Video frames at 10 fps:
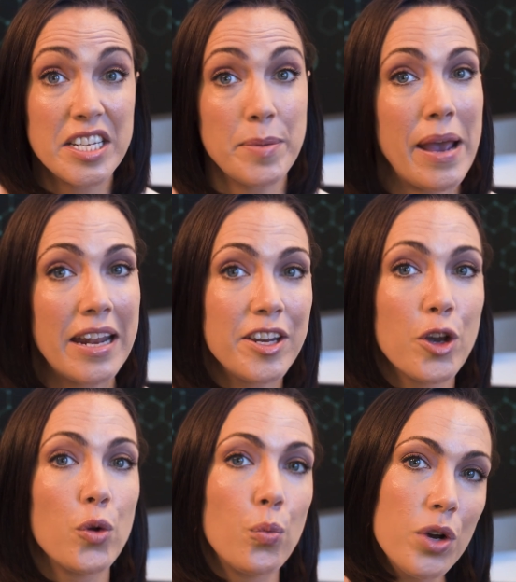depending
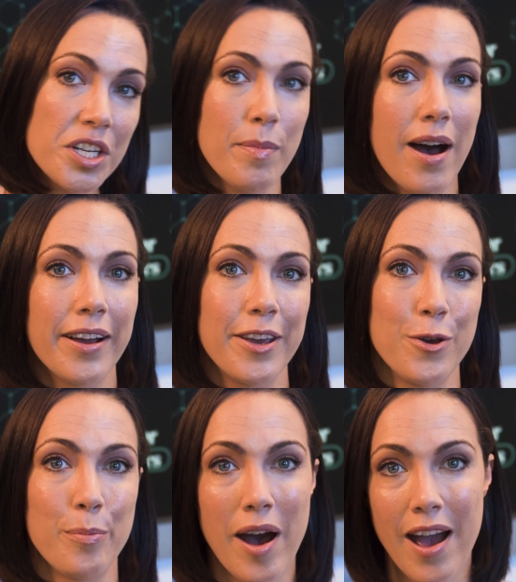on which market
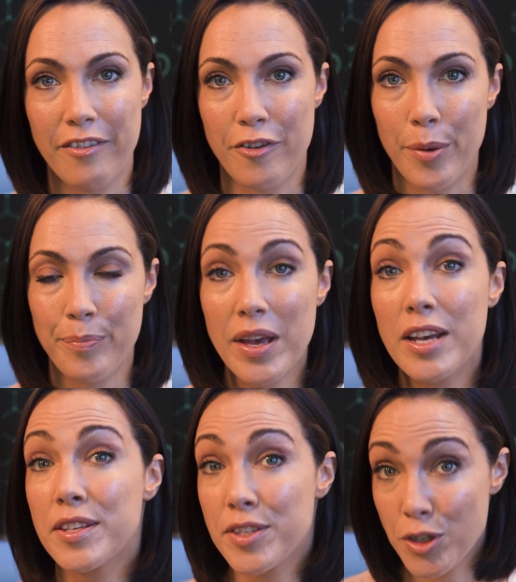you're buying from.
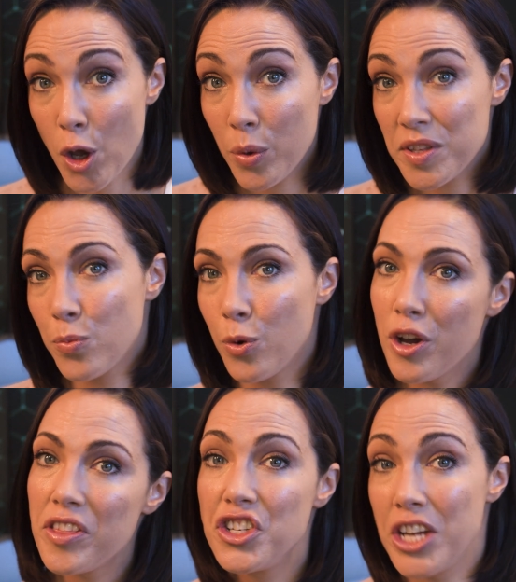So it's
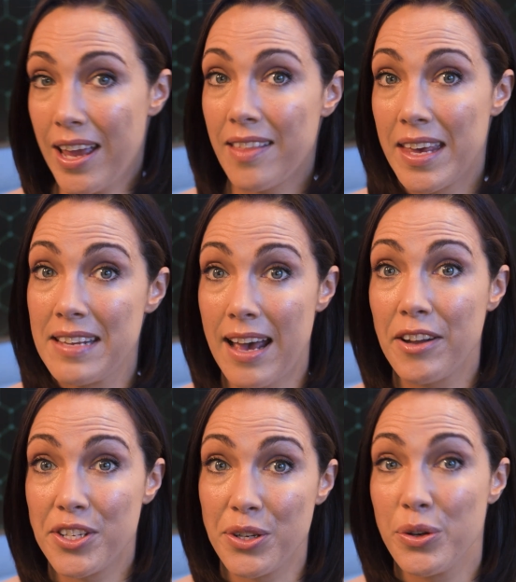worth checking these
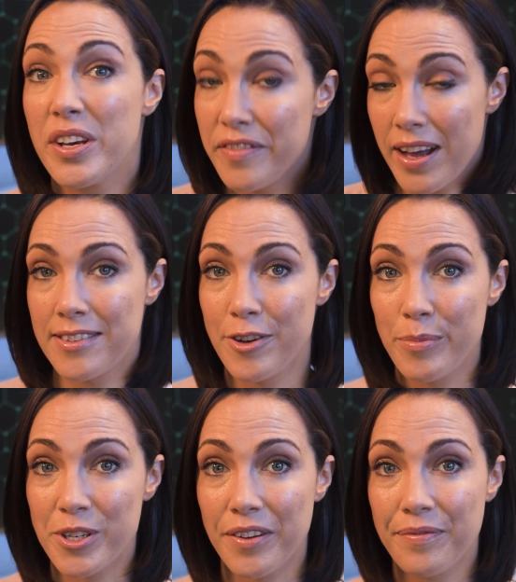out too, if that's an
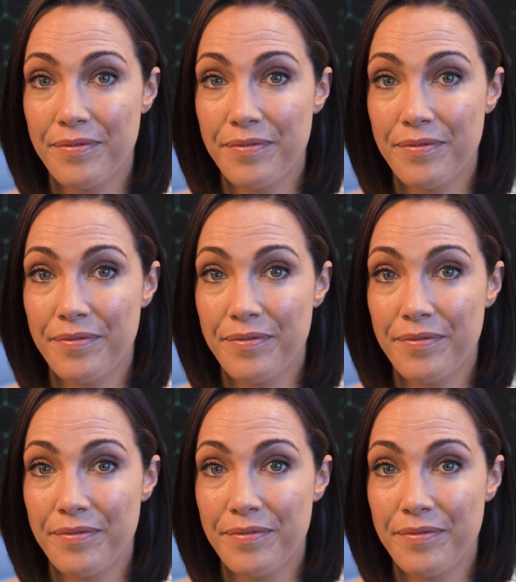option.